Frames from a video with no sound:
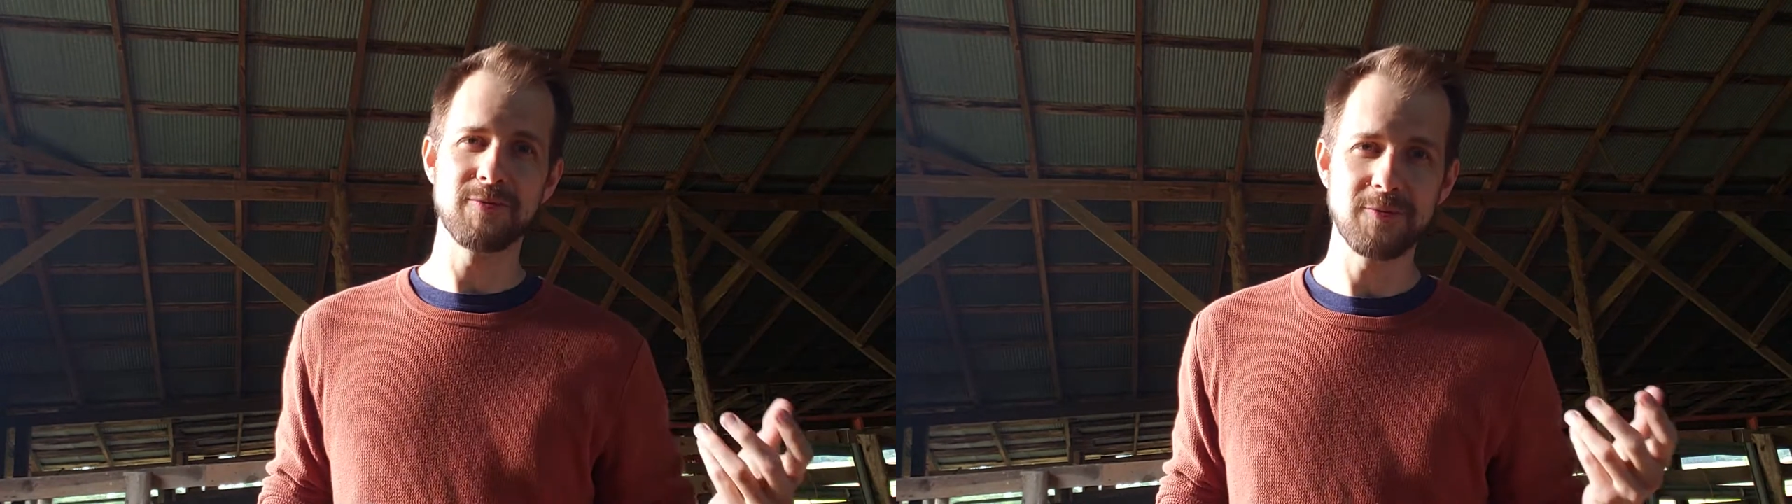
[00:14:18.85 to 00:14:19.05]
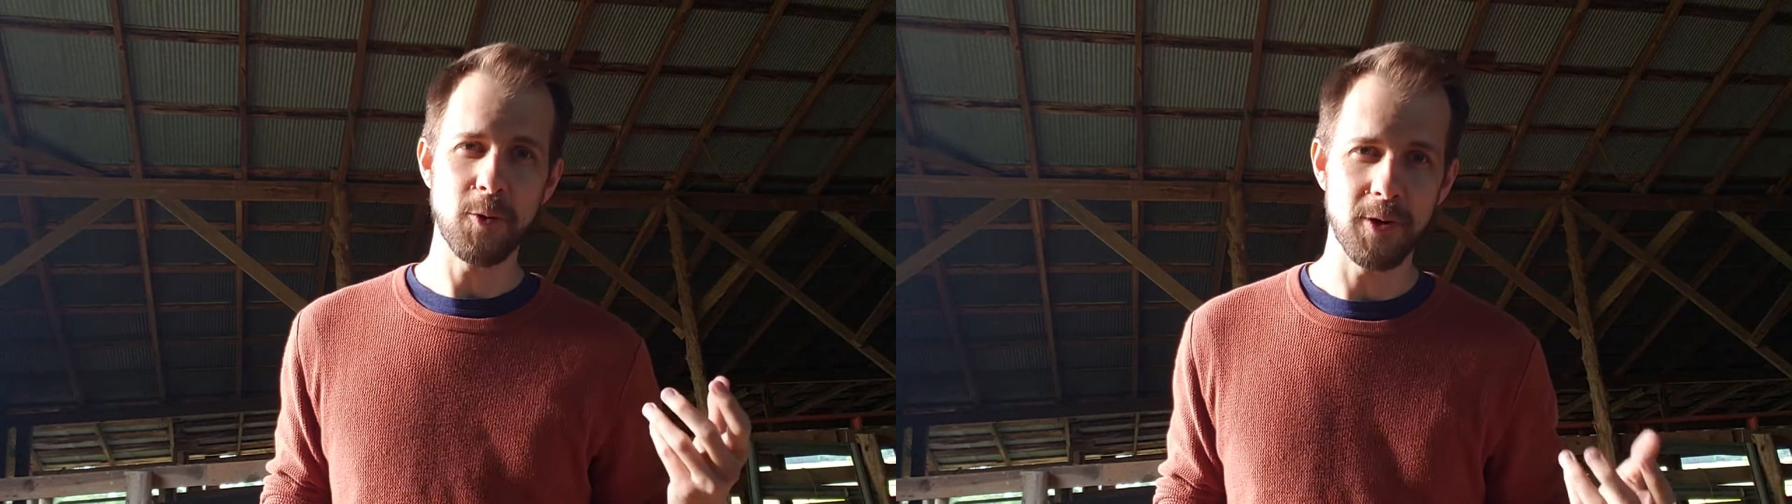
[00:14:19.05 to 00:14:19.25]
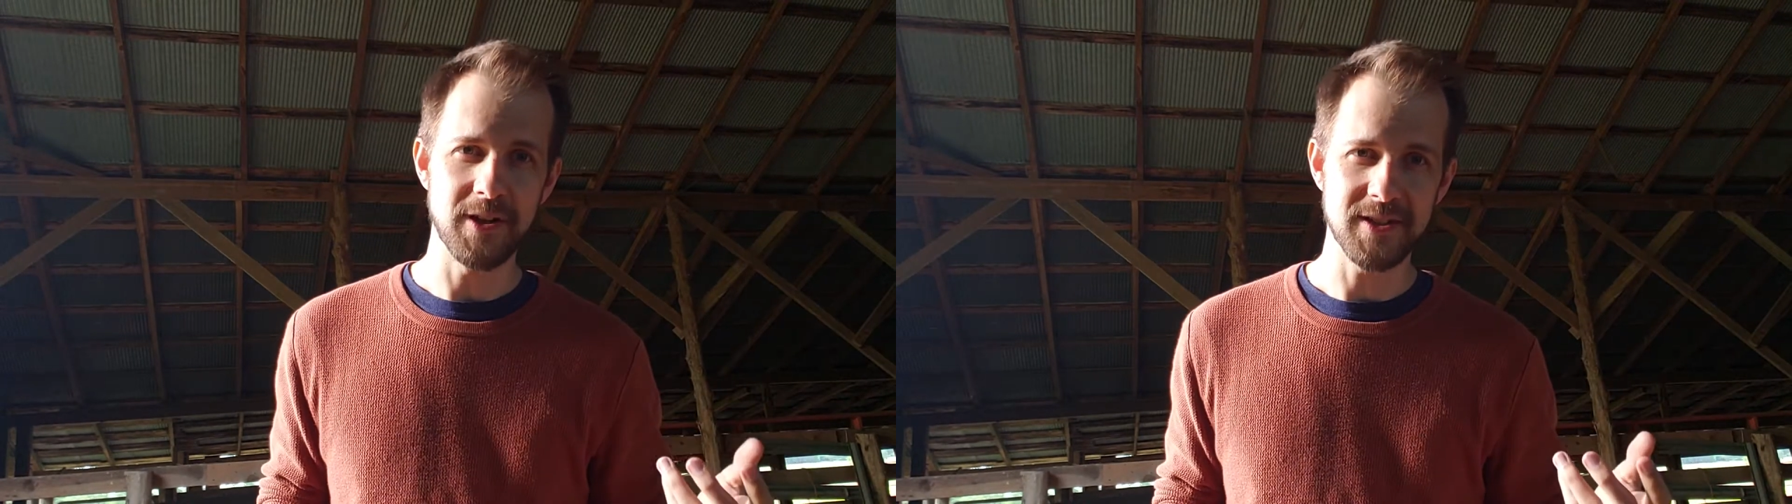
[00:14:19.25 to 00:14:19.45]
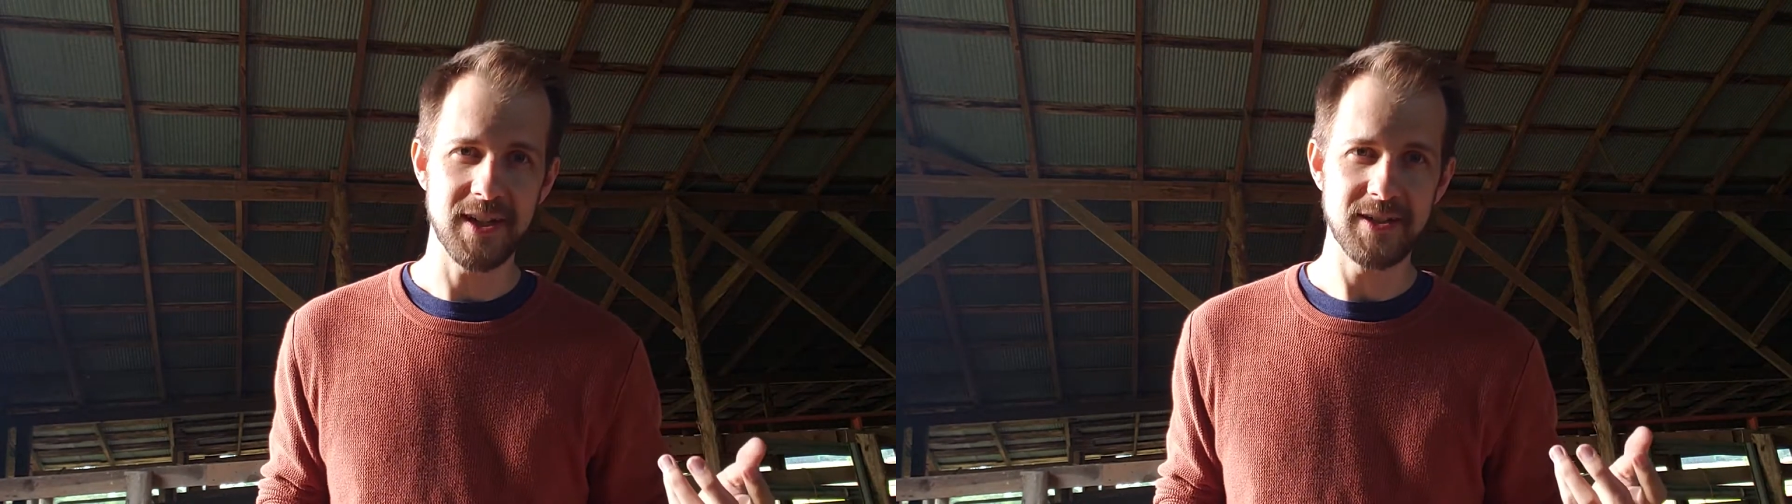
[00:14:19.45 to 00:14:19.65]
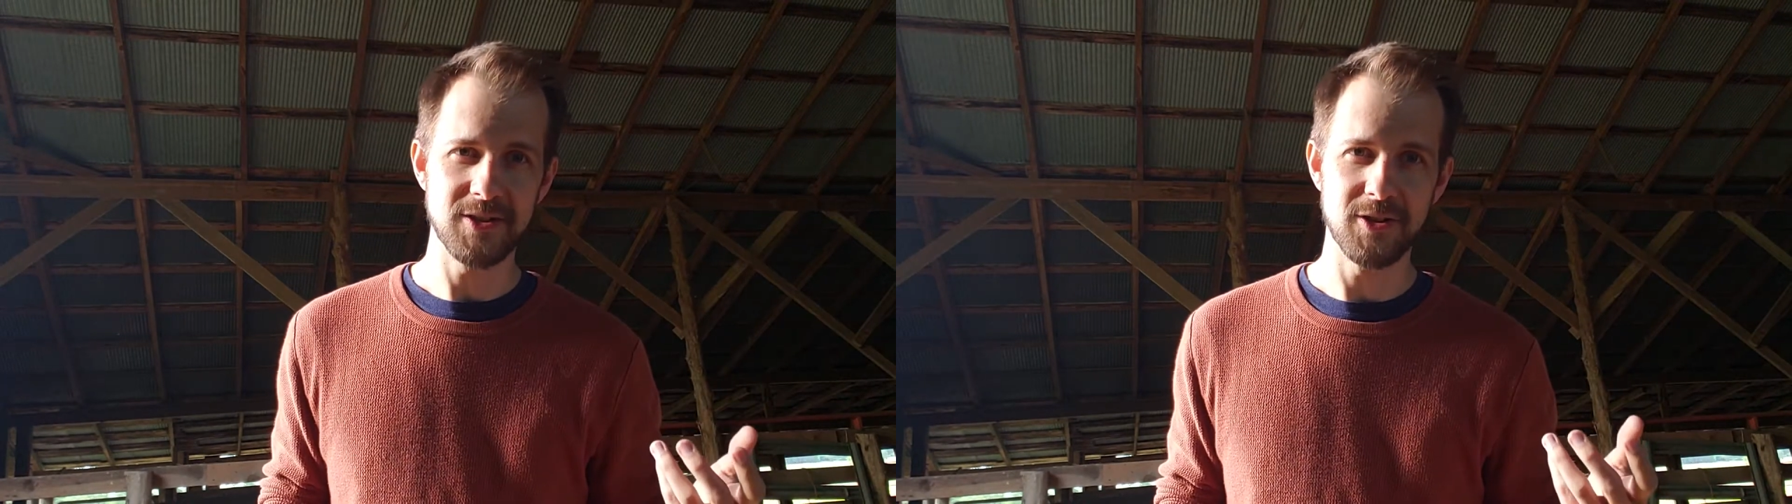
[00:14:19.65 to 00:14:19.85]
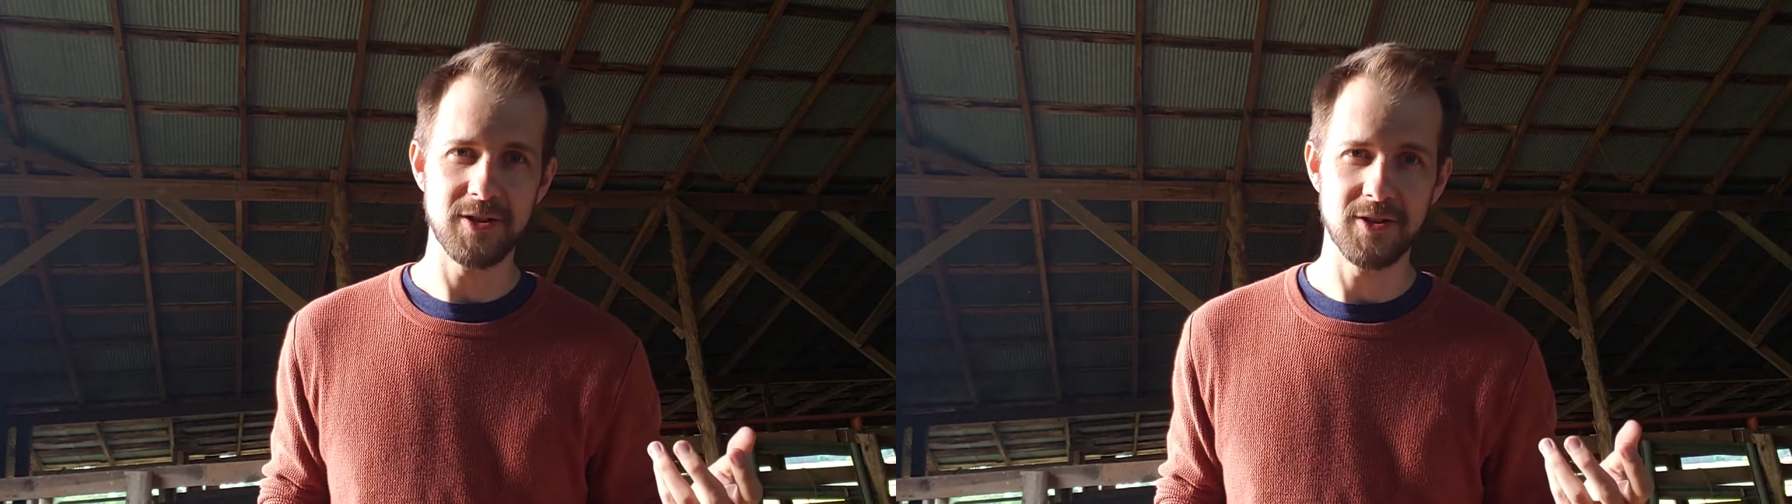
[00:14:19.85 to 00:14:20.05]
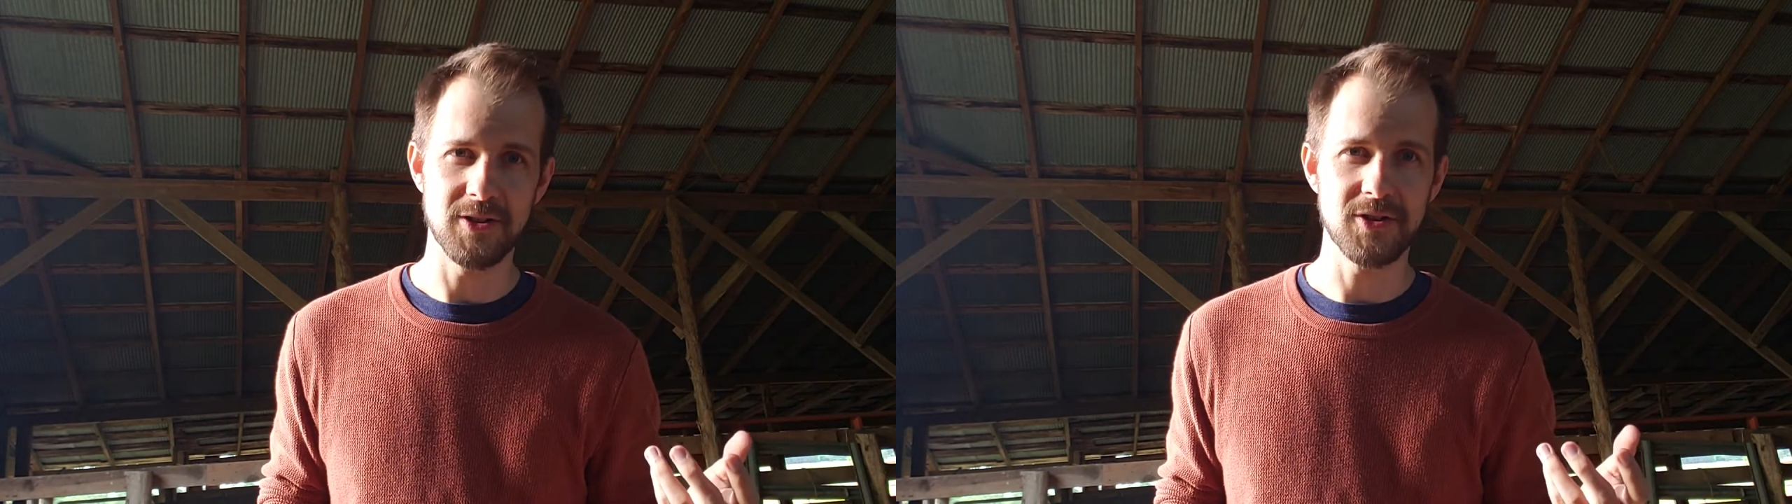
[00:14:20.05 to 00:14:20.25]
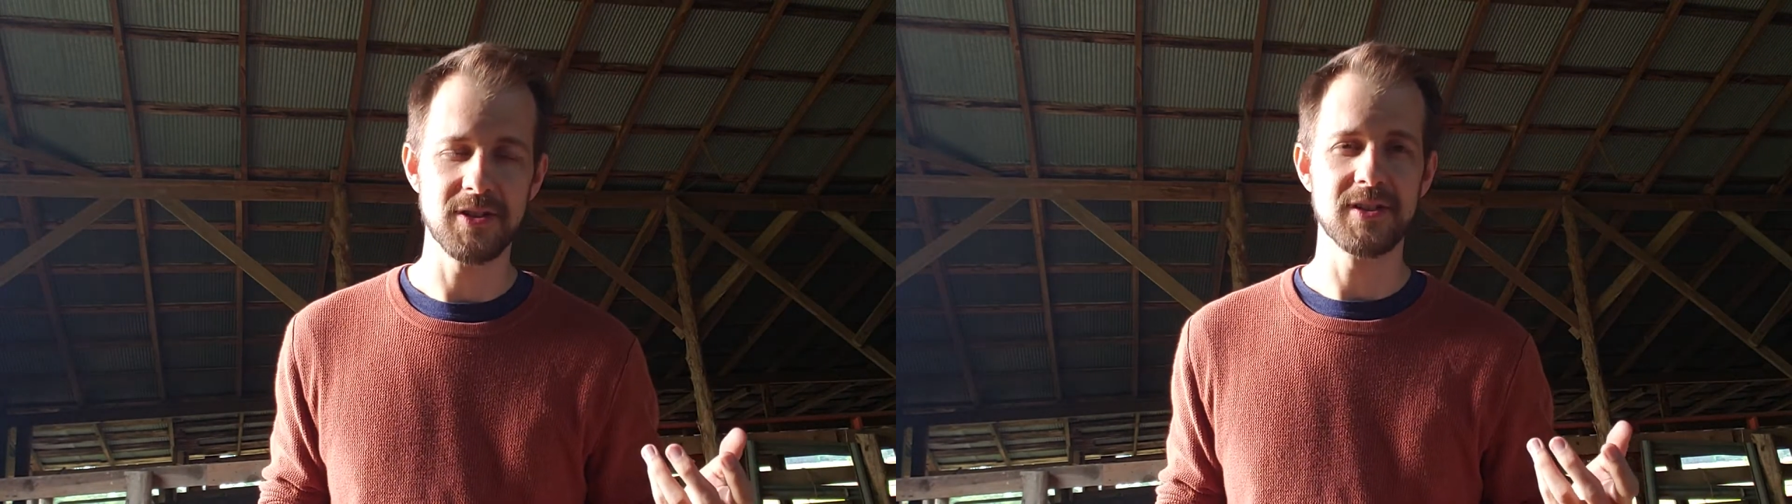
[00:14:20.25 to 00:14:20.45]
for us as good
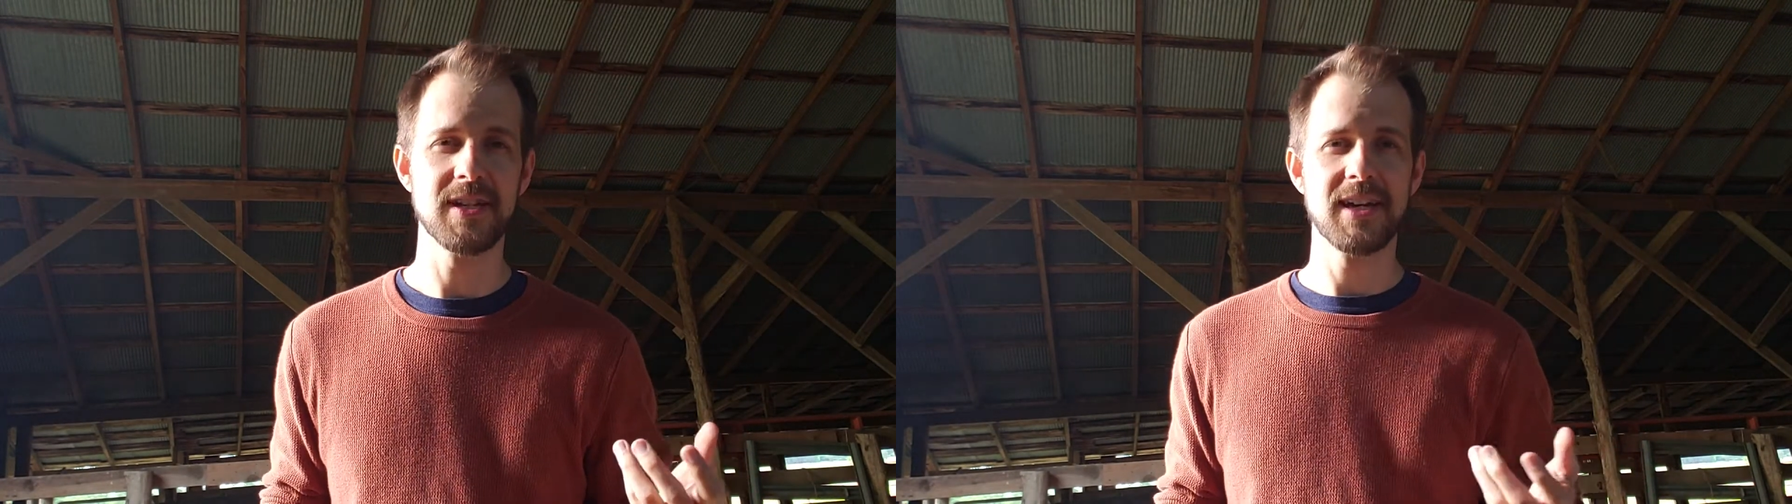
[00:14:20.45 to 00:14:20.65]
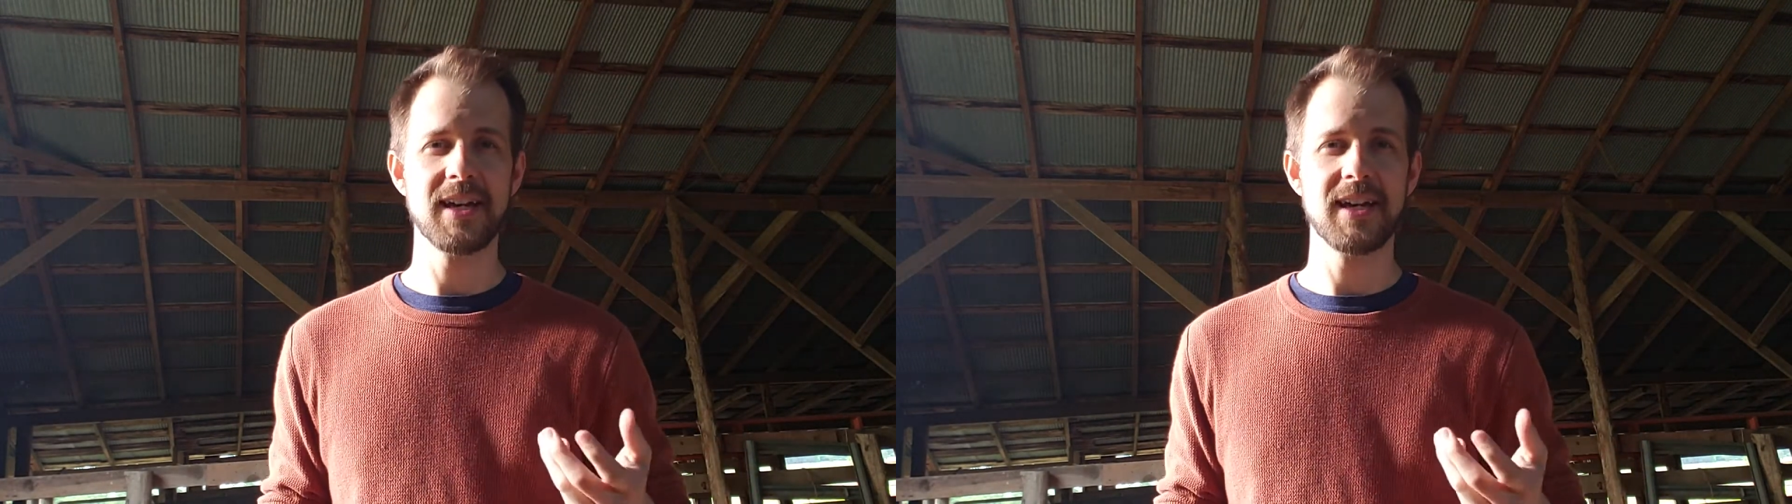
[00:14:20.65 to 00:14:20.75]
Christians.